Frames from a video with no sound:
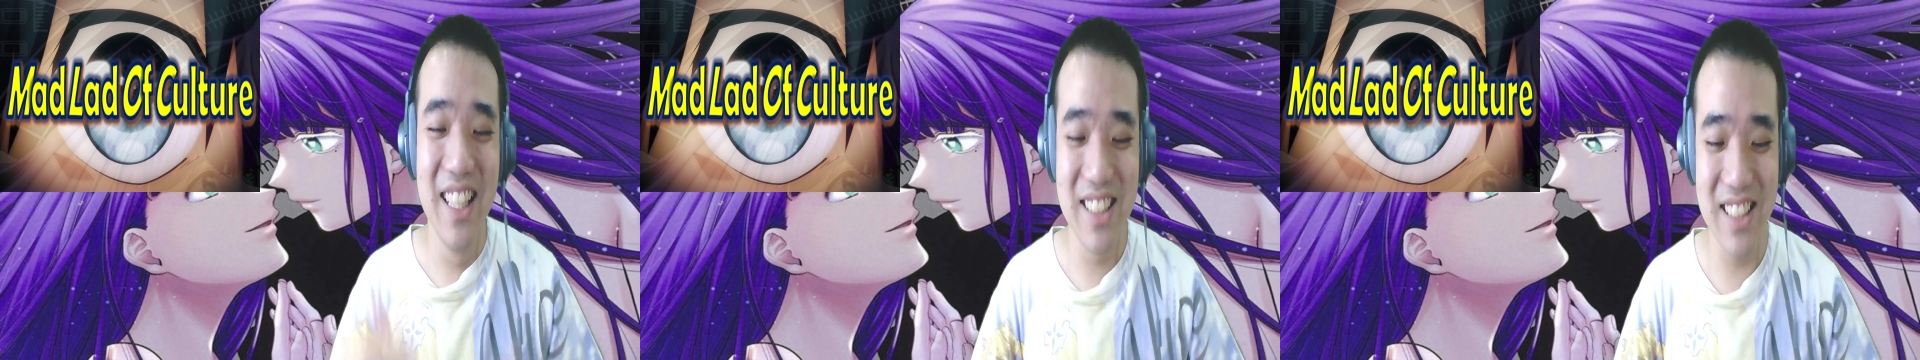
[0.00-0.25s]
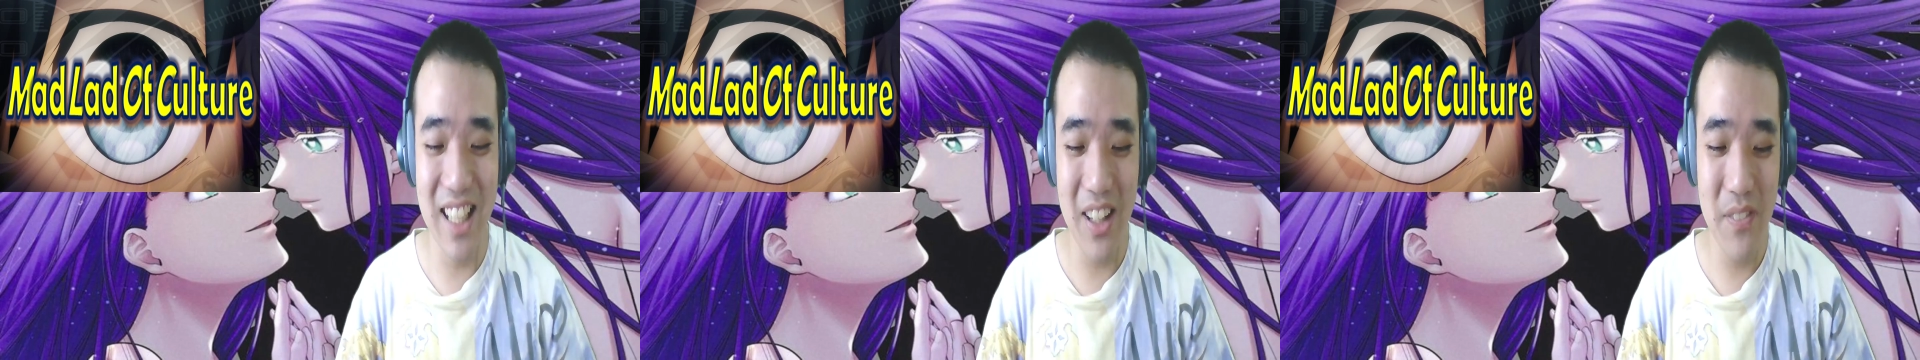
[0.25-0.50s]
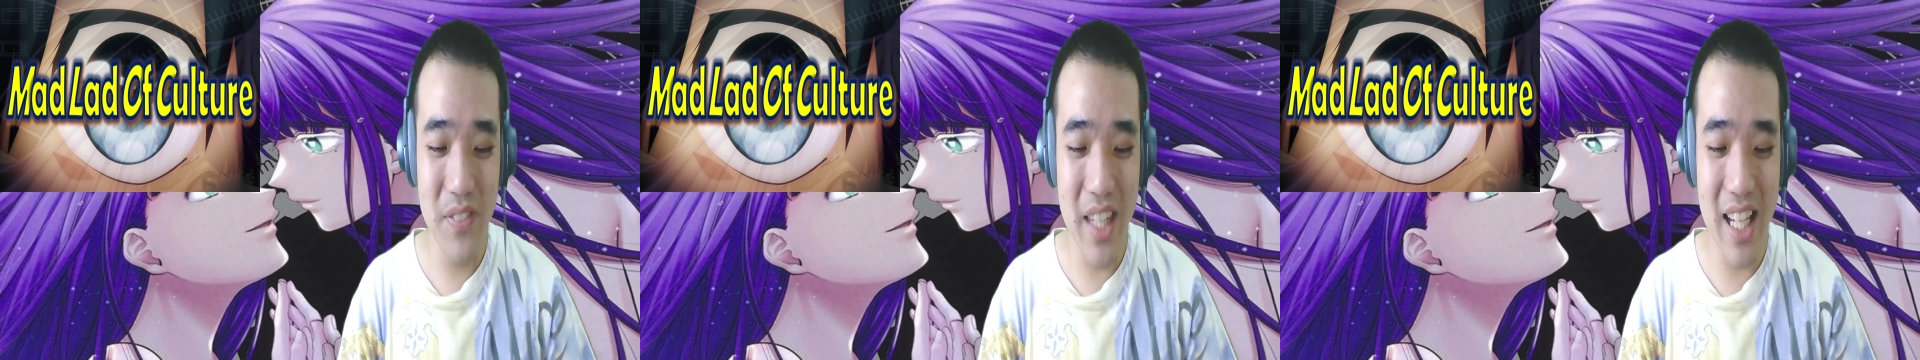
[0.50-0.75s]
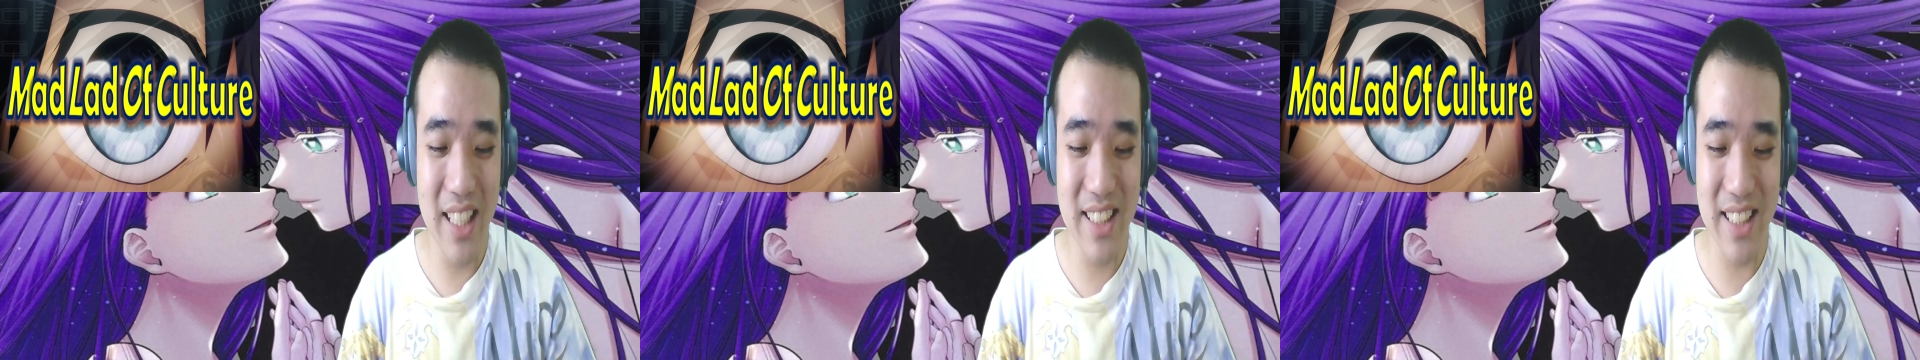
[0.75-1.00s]
So
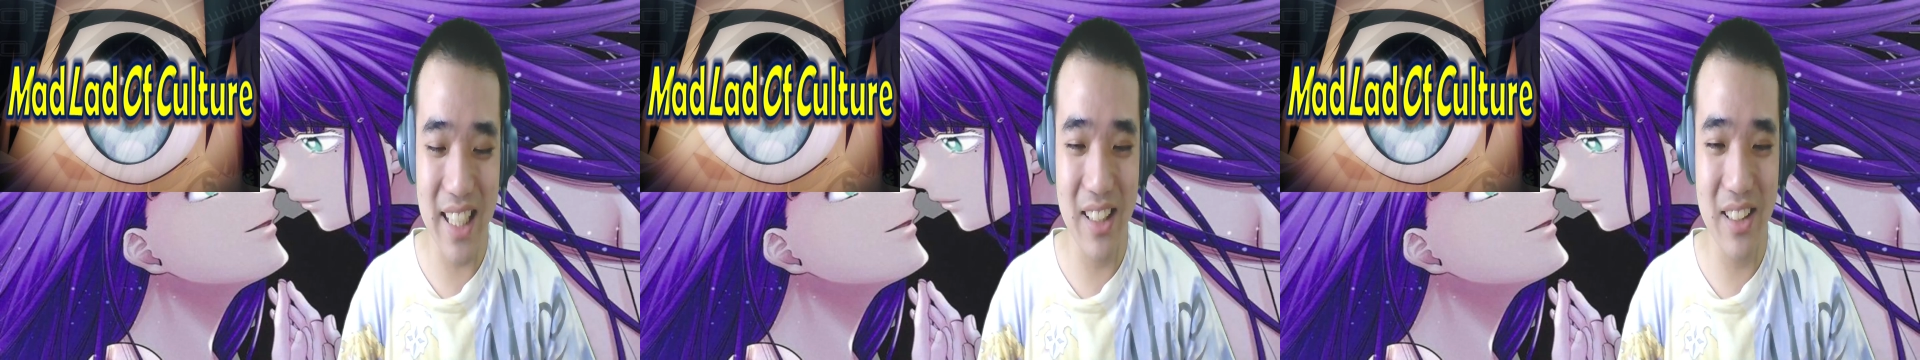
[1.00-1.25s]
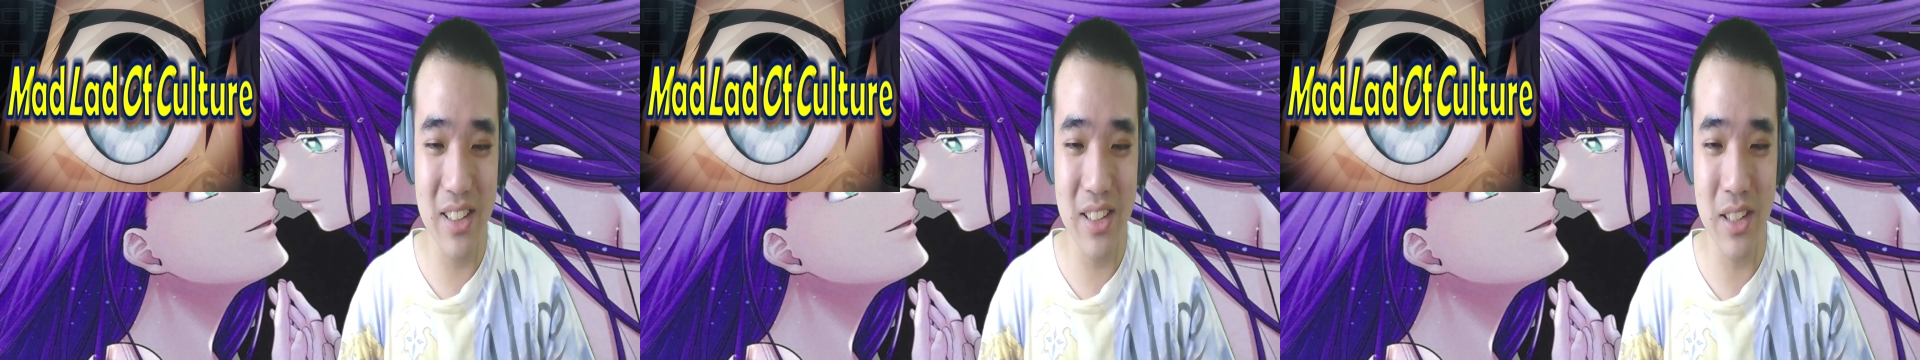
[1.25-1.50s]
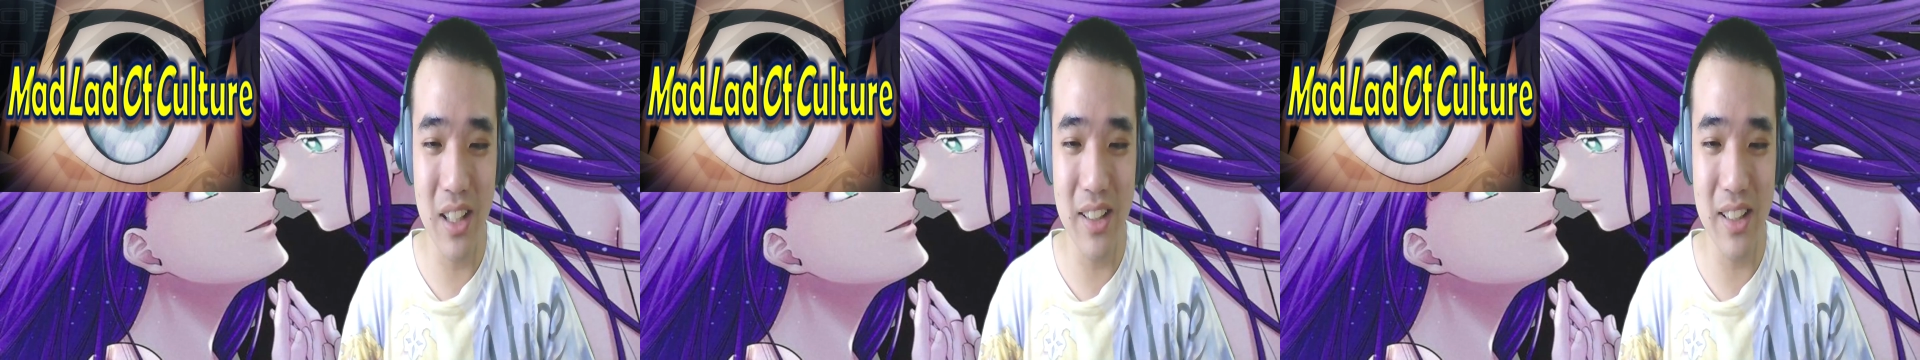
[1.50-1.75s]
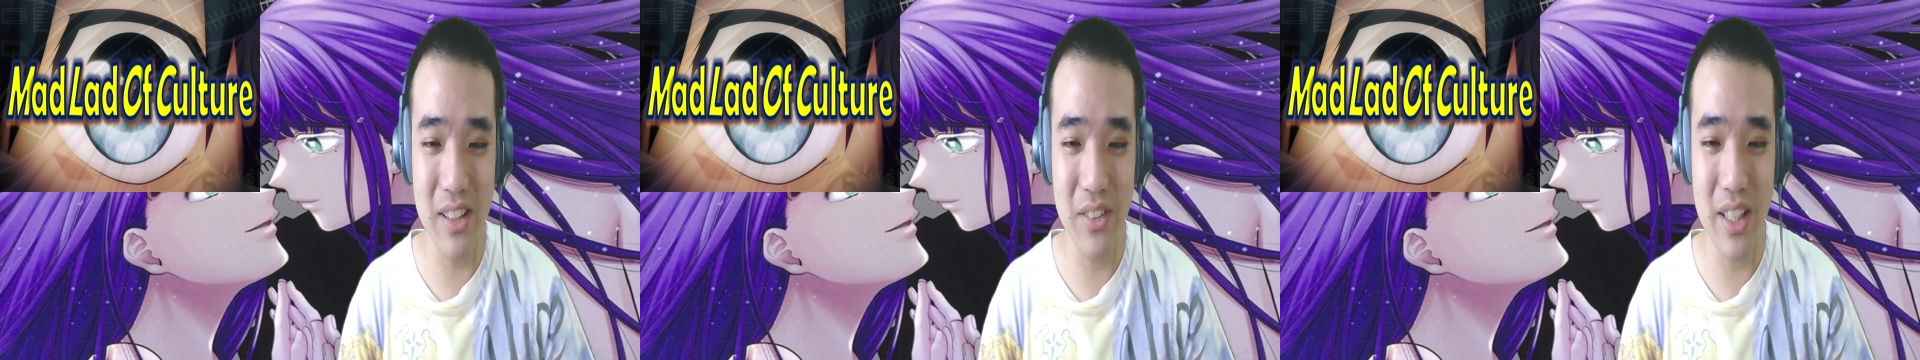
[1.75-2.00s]
yeah, let's check out the
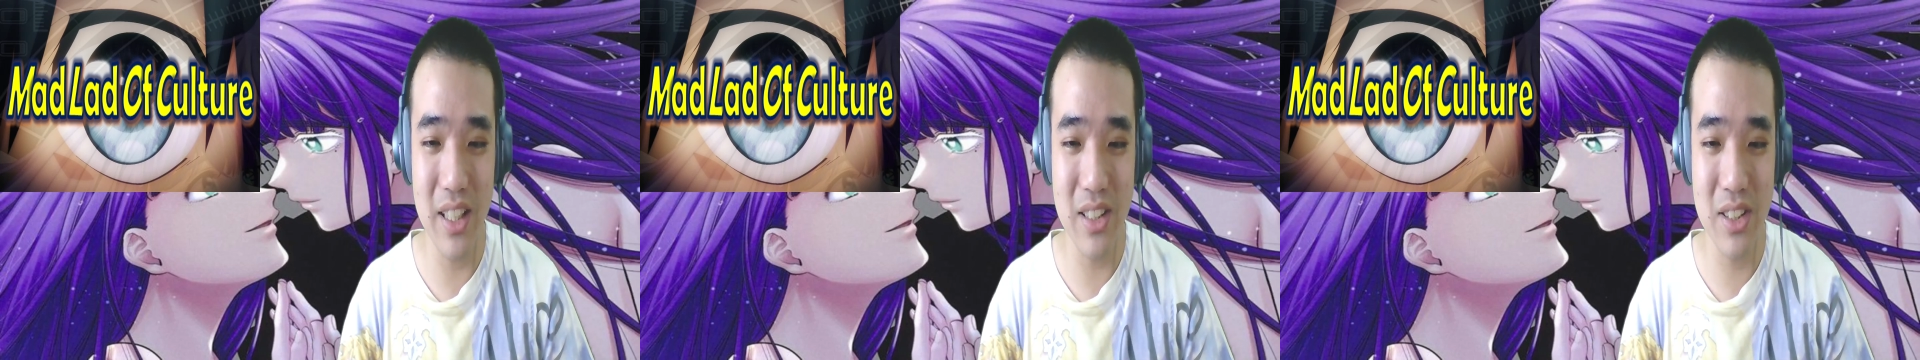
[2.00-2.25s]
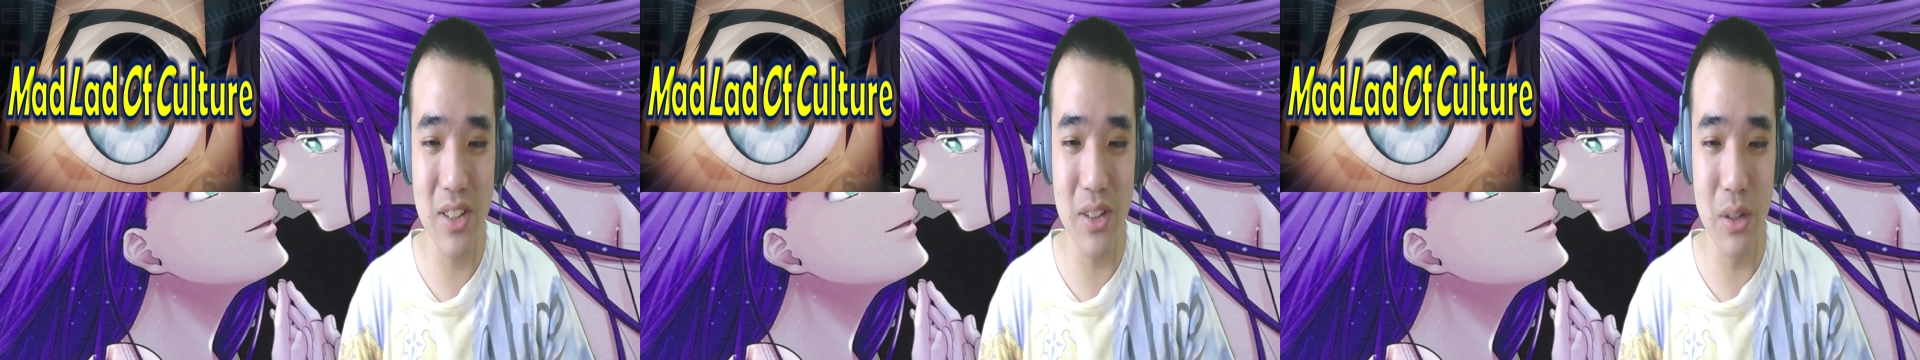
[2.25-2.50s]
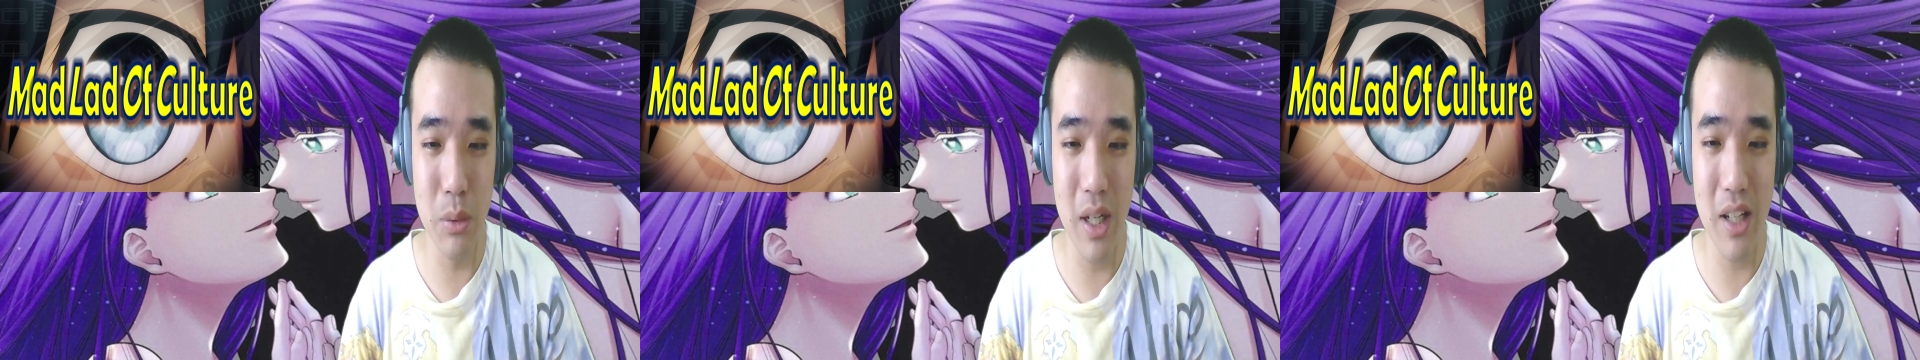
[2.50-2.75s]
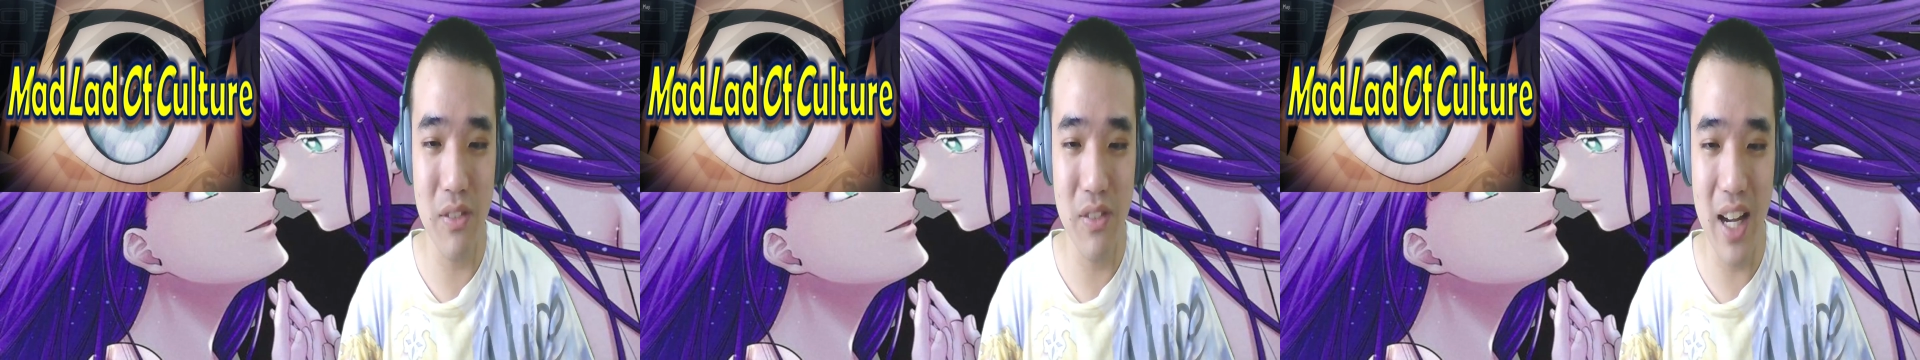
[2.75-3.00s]
song in 3, 2,
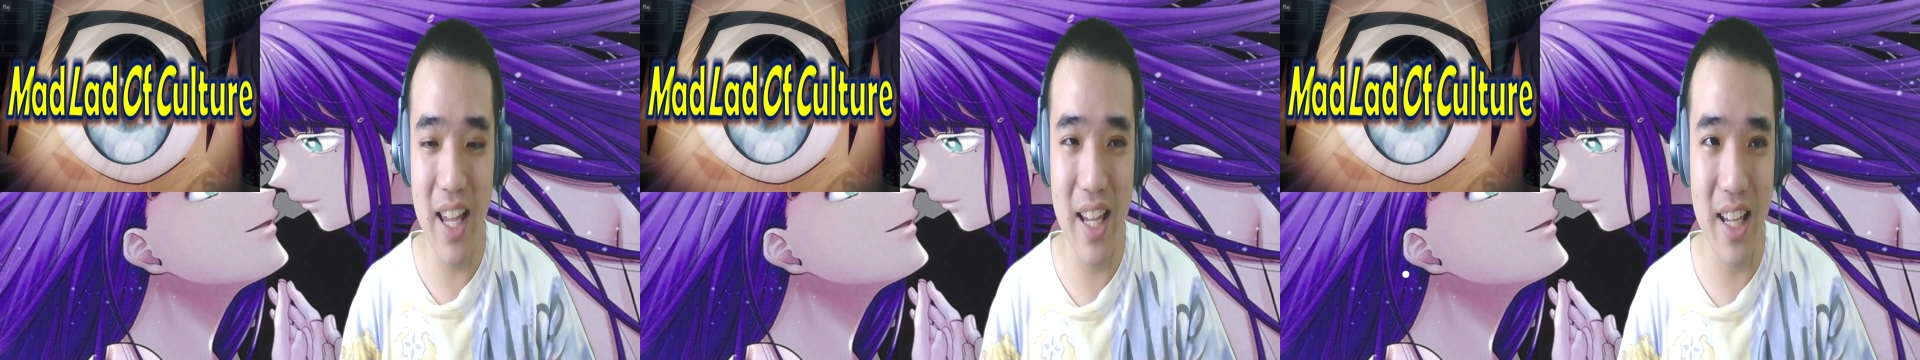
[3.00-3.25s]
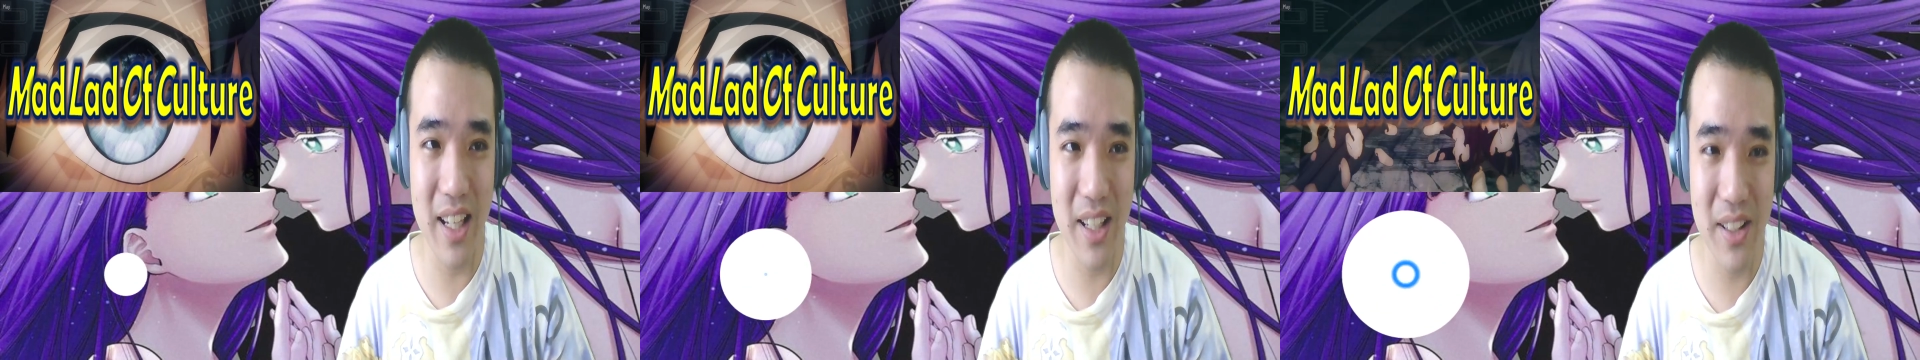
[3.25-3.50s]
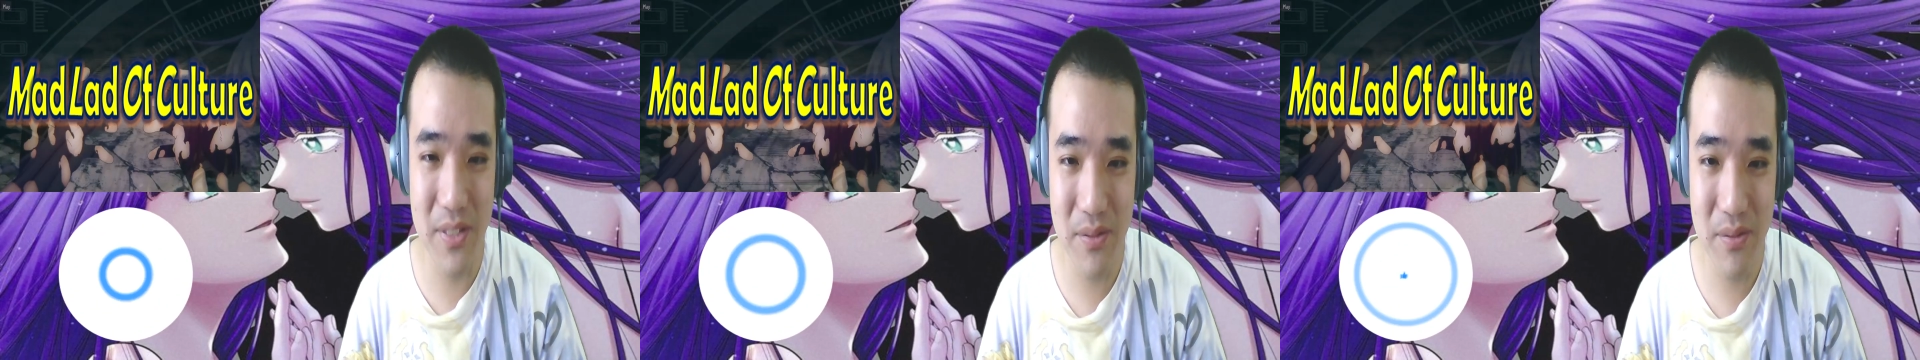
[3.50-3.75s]
1, play.